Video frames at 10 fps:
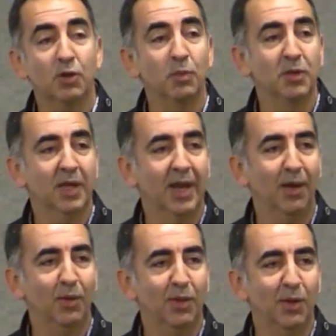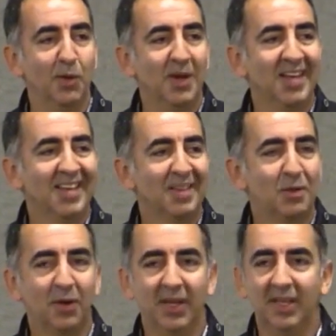Hope to connect with you
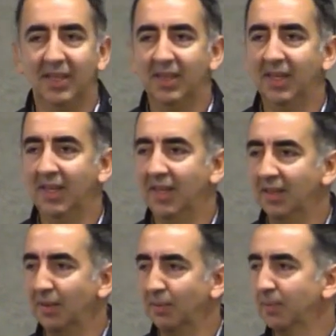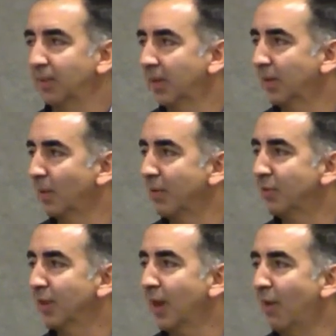during the rest
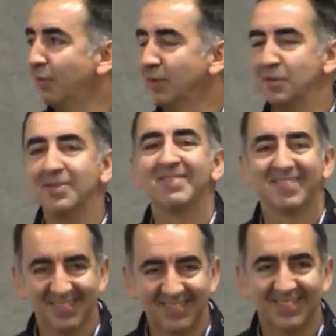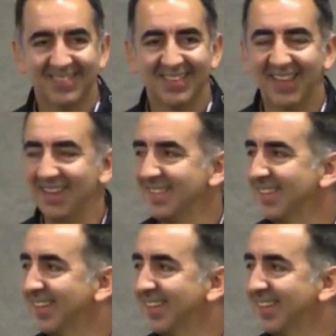of the conference. Thanks.